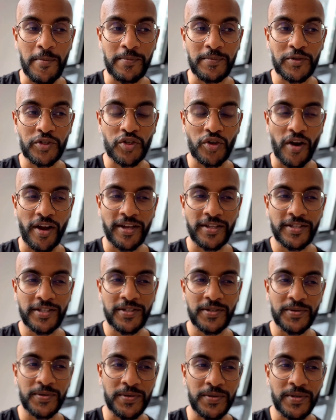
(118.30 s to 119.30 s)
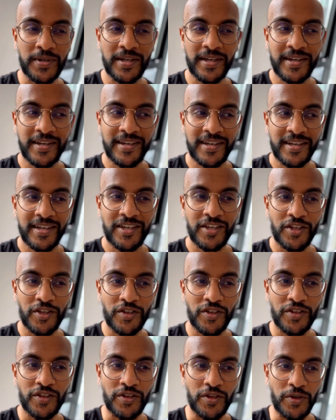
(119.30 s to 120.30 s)
trying to
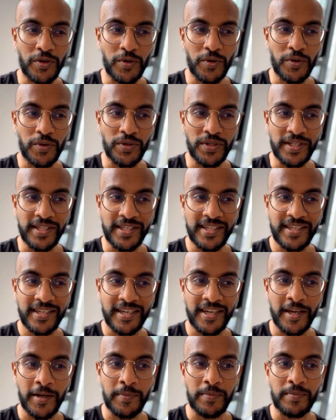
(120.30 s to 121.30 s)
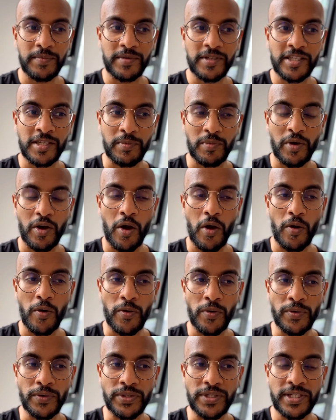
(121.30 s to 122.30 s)
use some
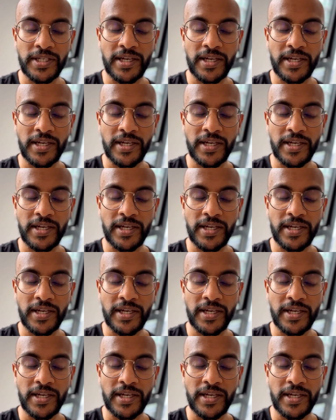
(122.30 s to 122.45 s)
code